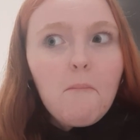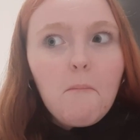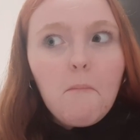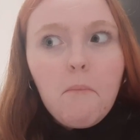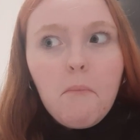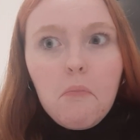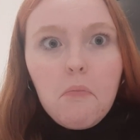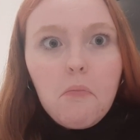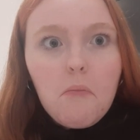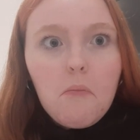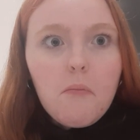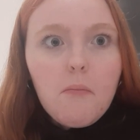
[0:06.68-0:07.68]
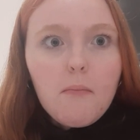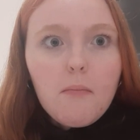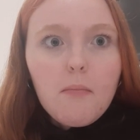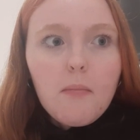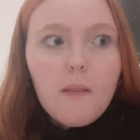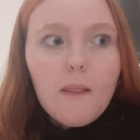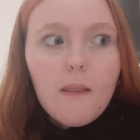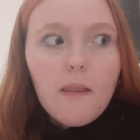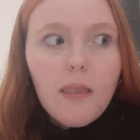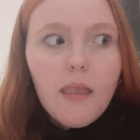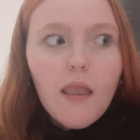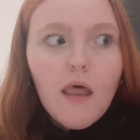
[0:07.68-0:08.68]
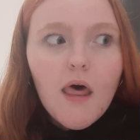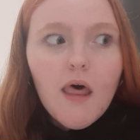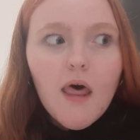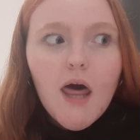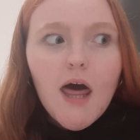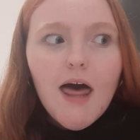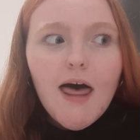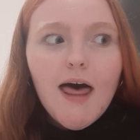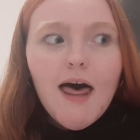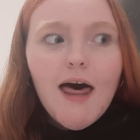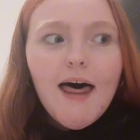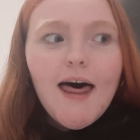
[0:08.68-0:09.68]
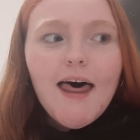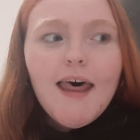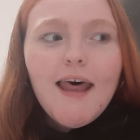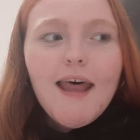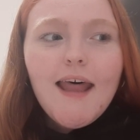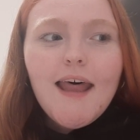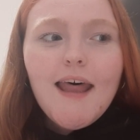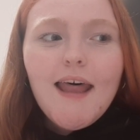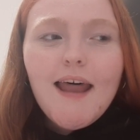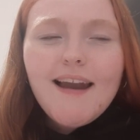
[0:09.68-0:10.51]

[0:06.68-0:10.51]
No one is speaking in this clip.